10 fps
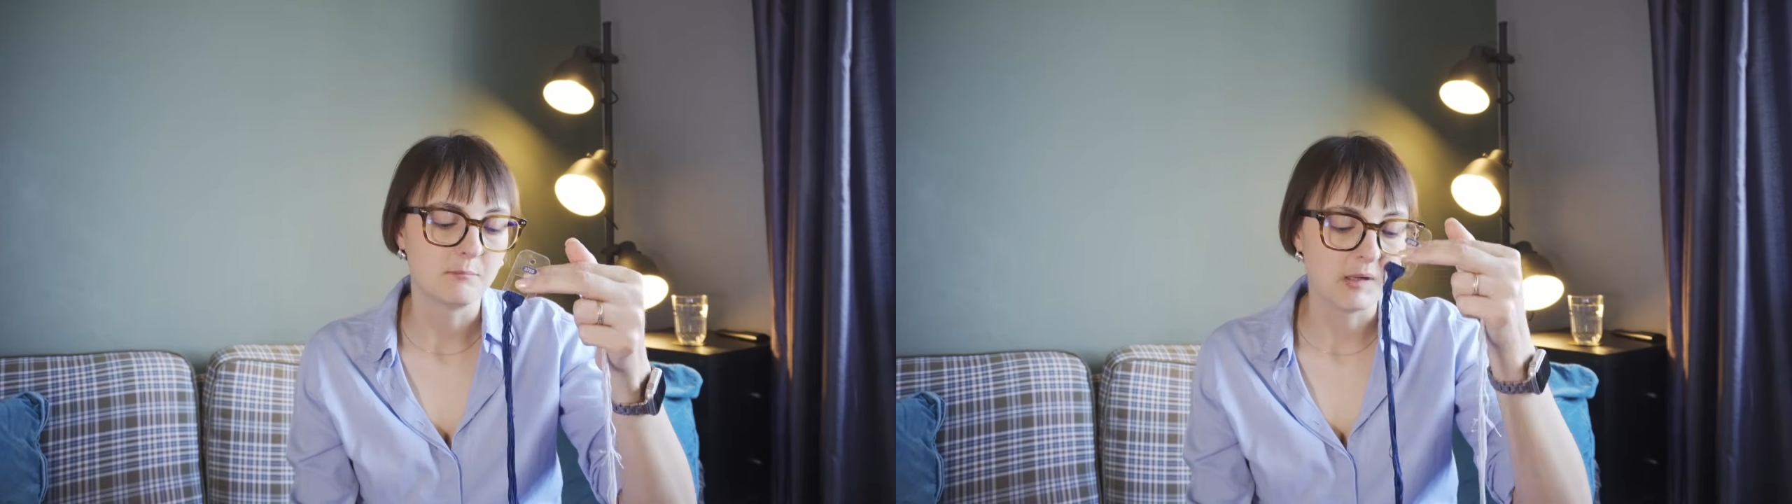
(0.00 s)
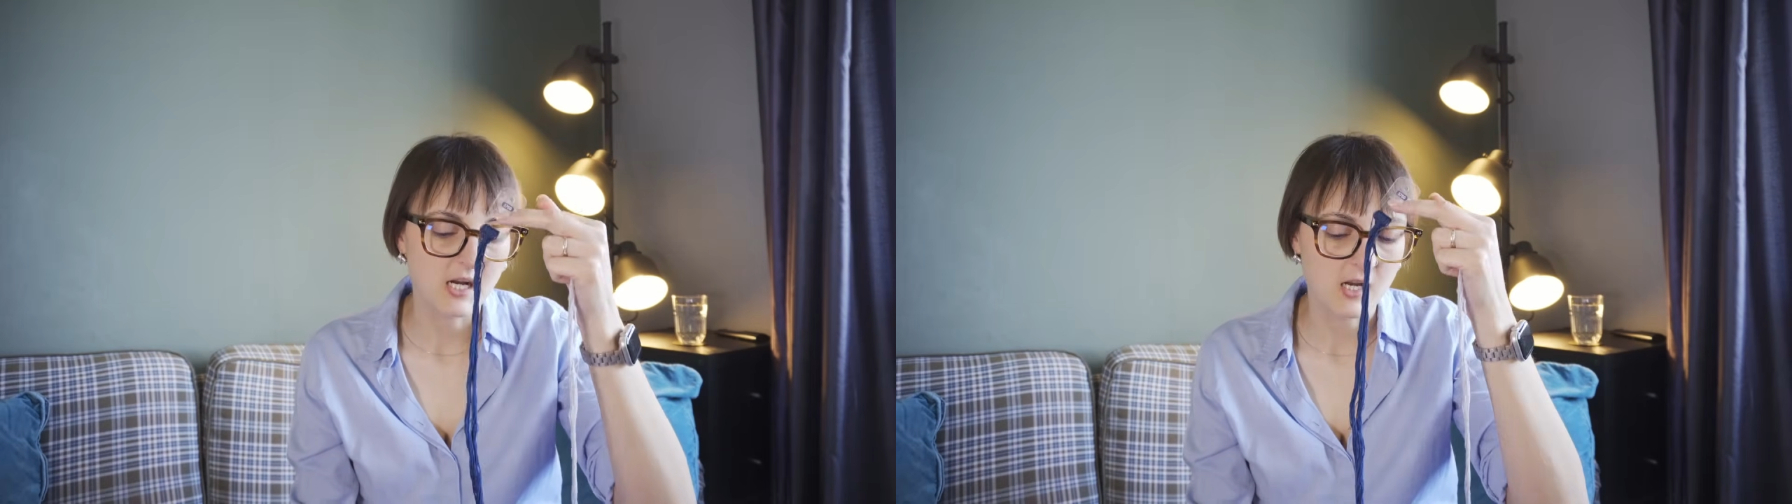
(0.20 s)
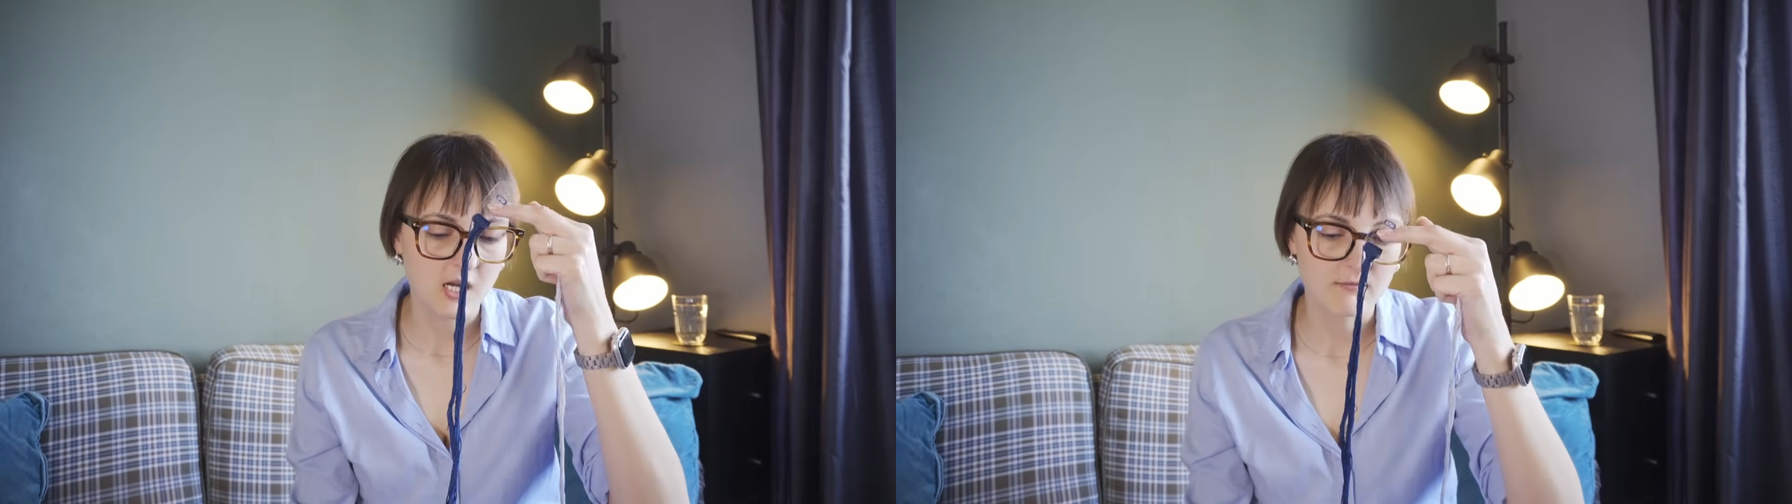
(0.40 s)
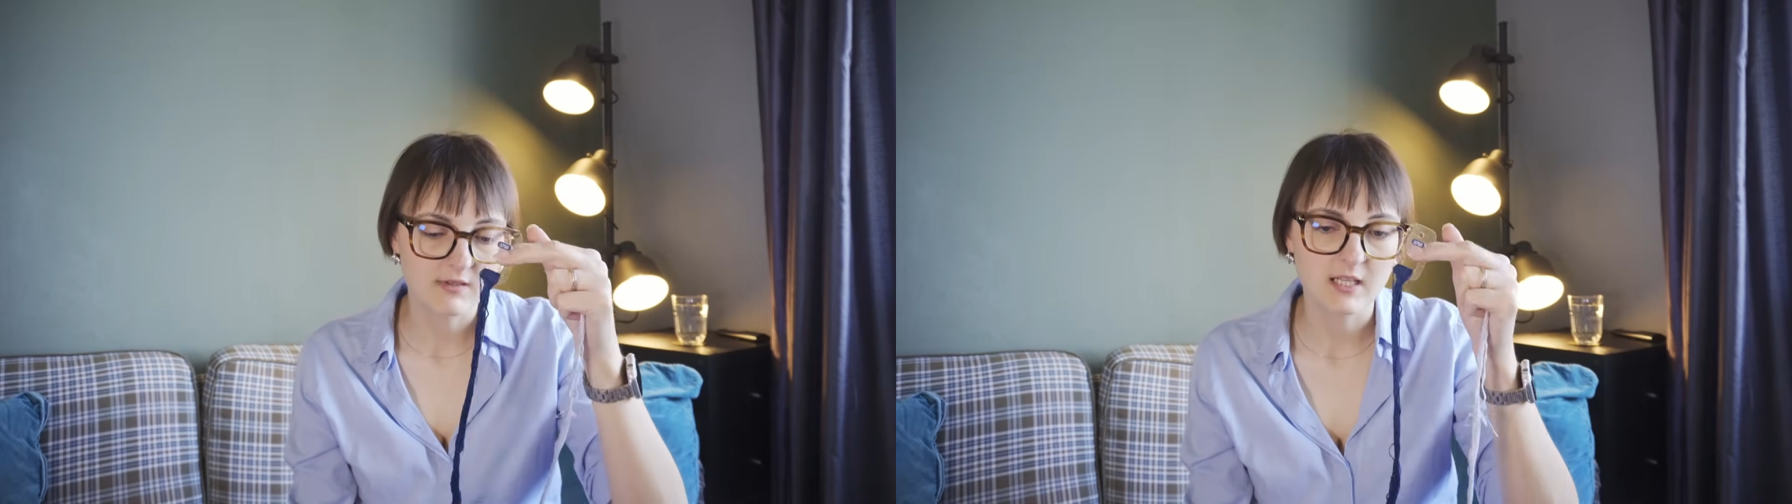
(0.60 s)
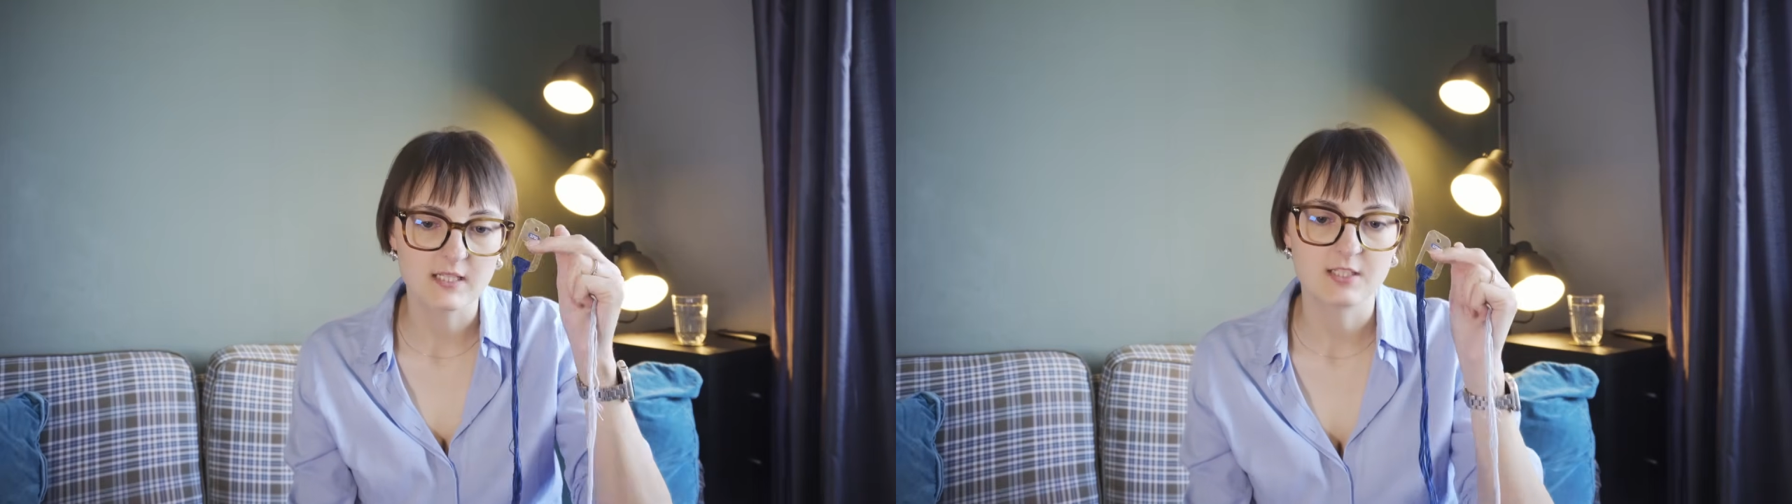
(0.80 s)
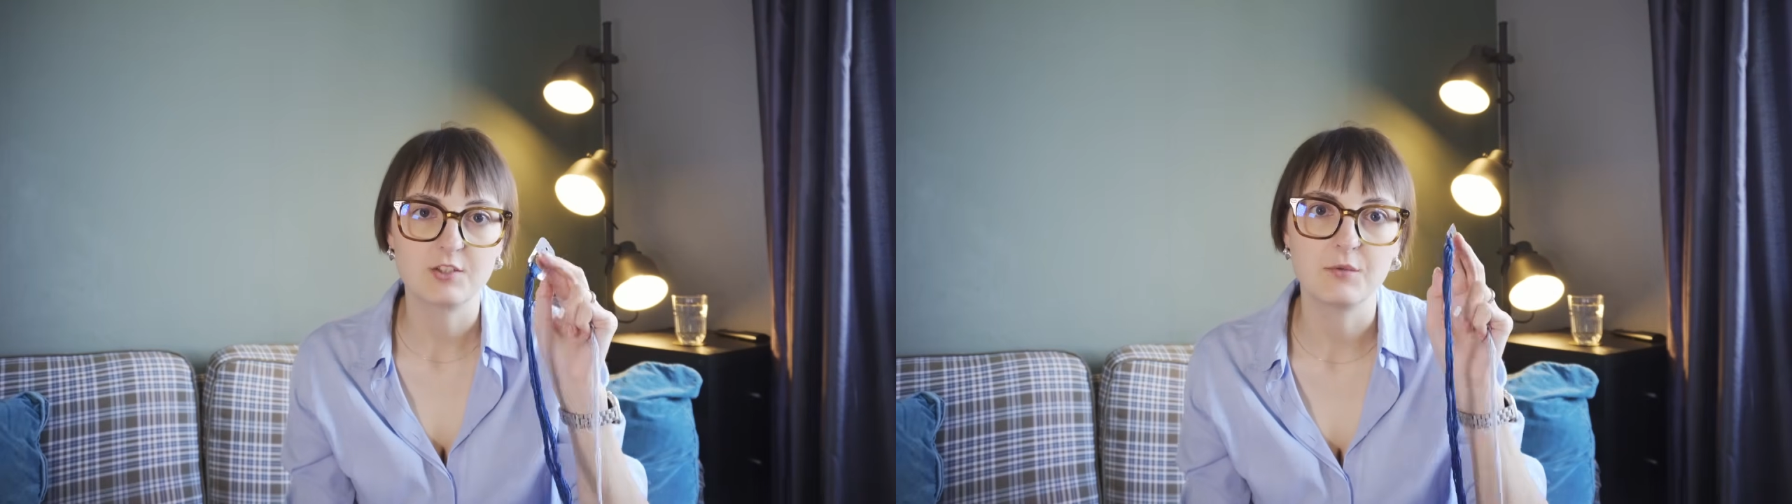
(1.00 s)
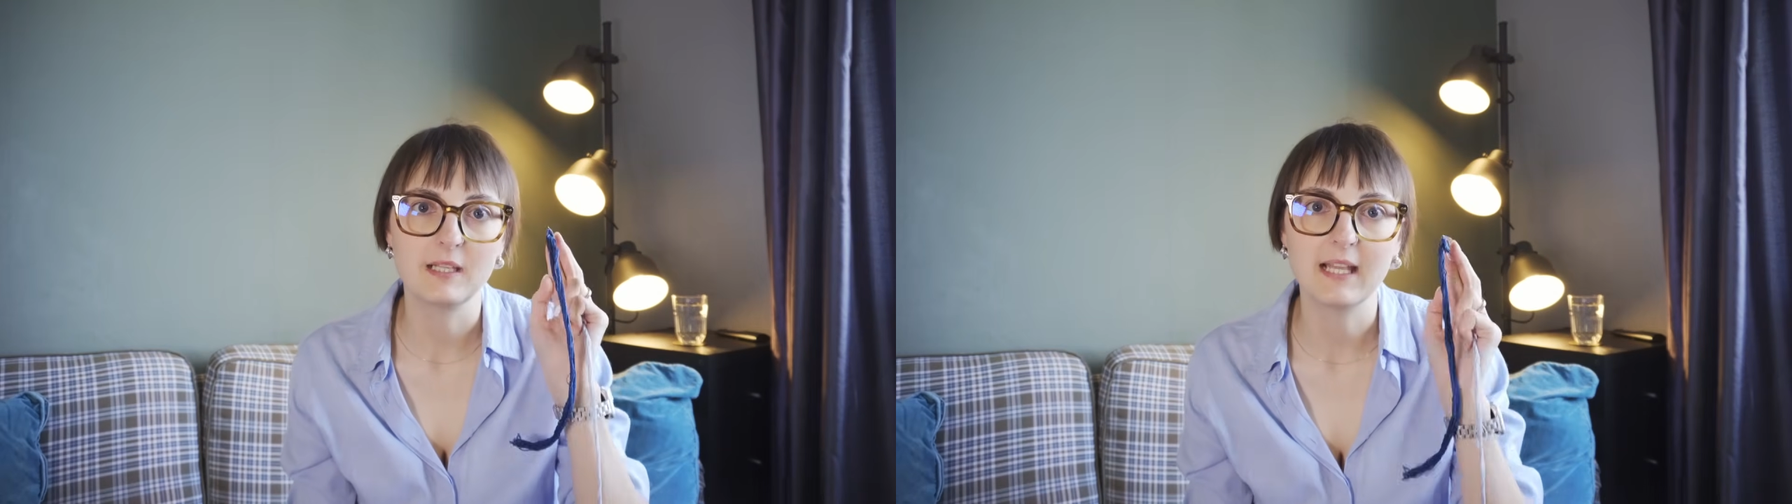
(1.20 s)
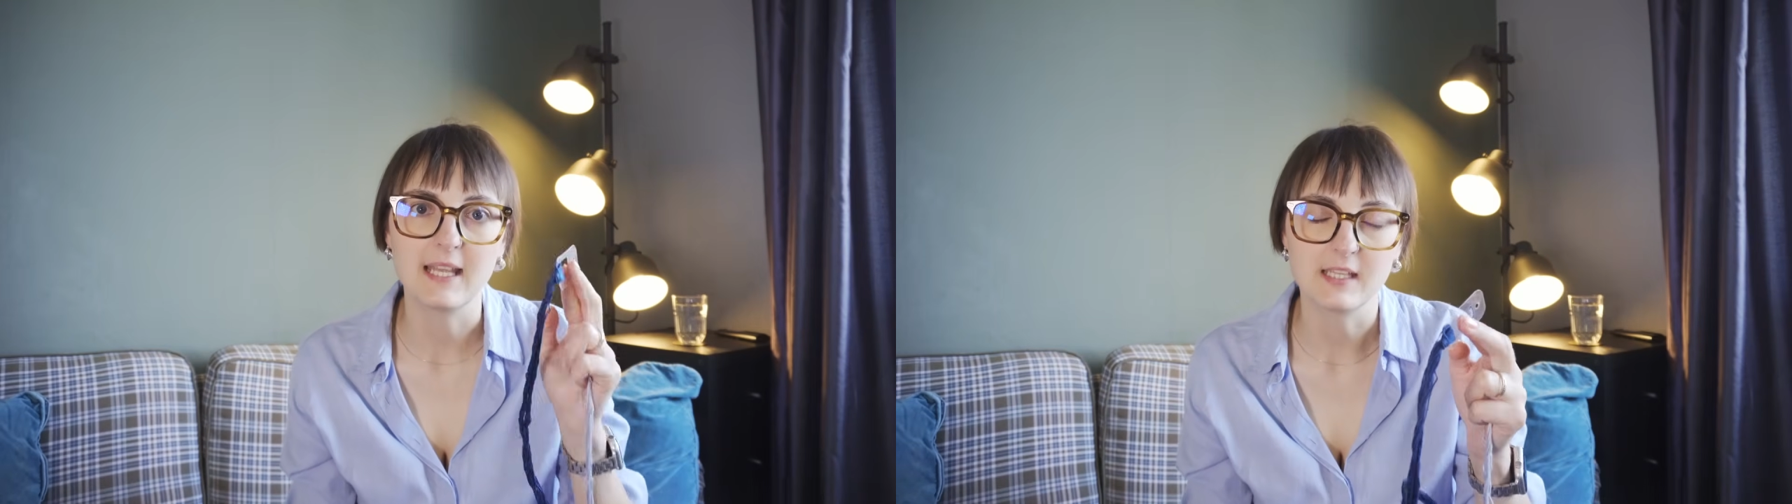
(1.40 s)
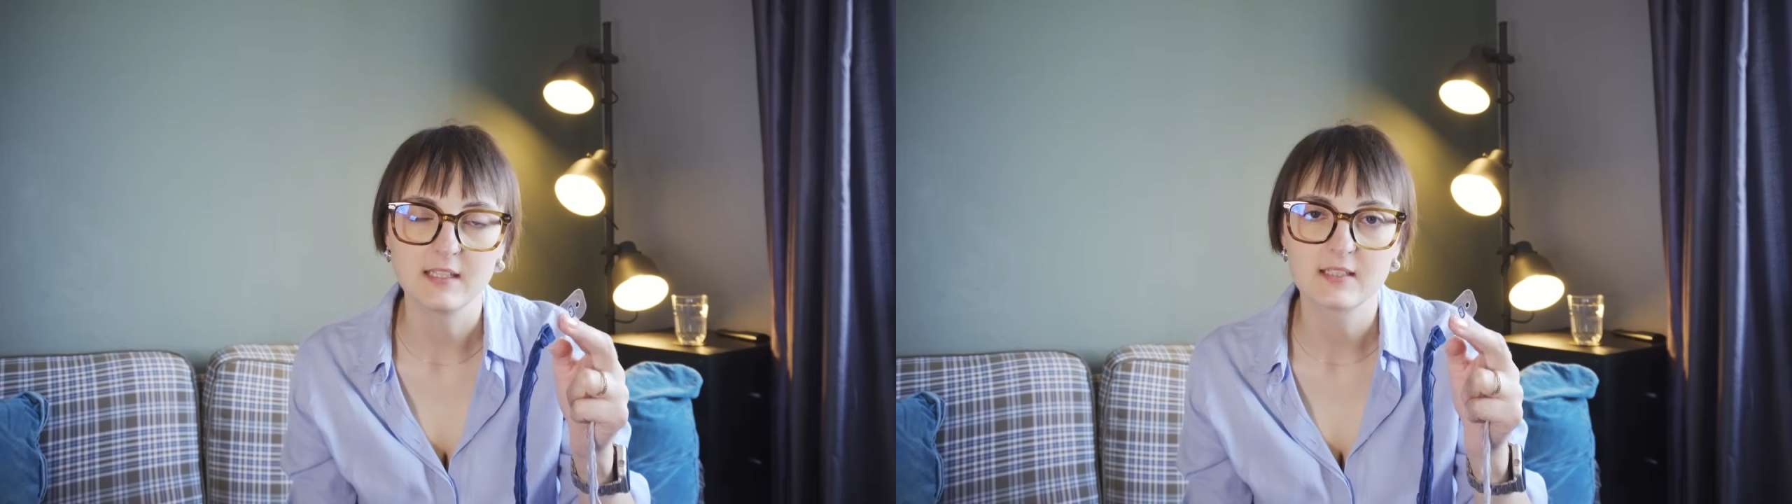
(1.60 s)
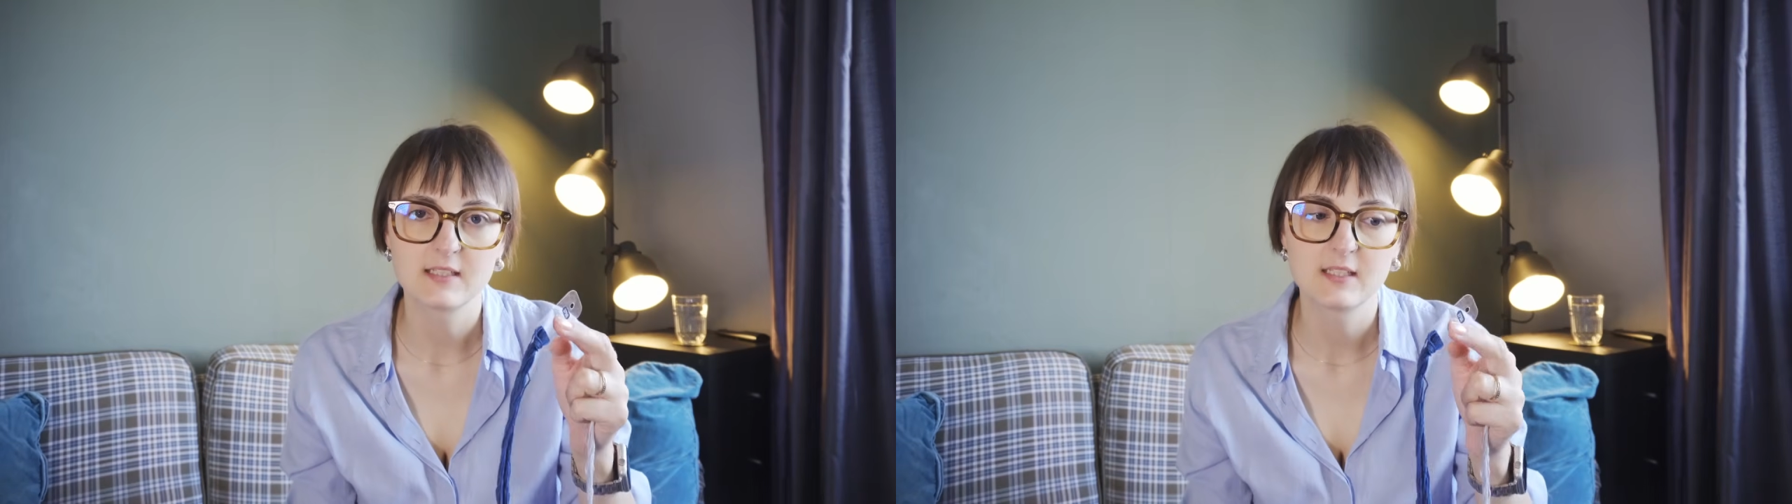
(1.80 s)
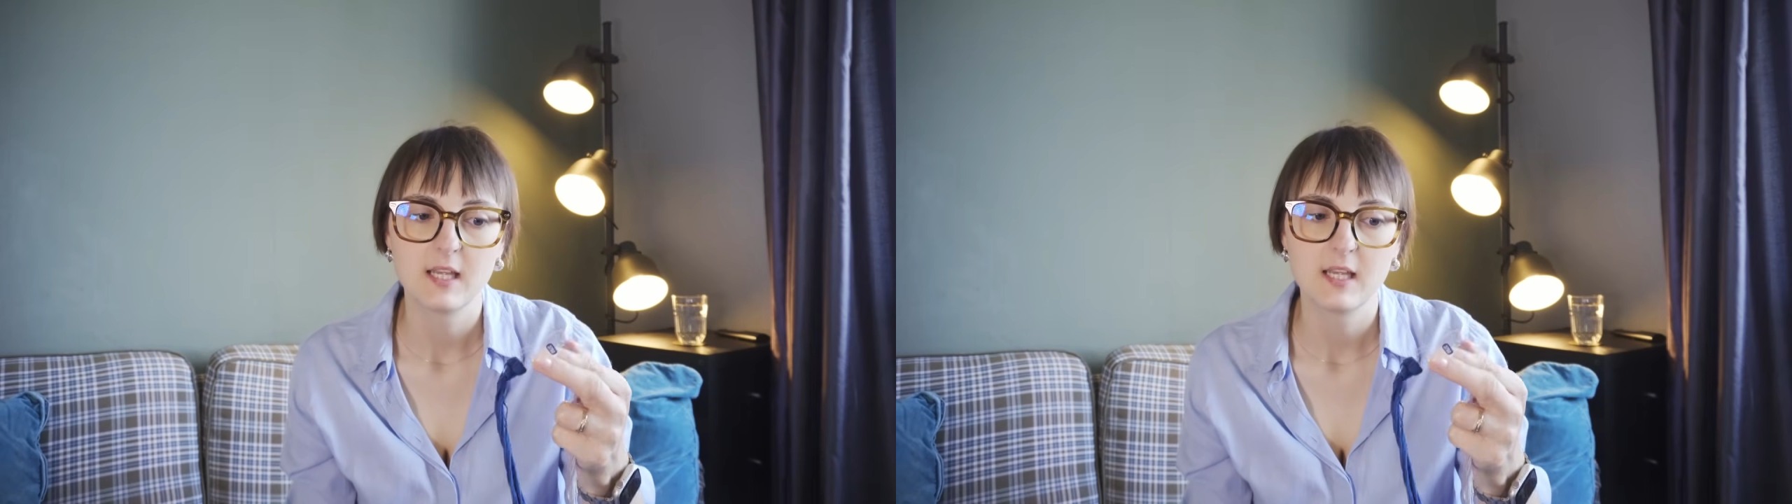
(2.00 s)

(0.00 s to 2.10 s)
but I realised too late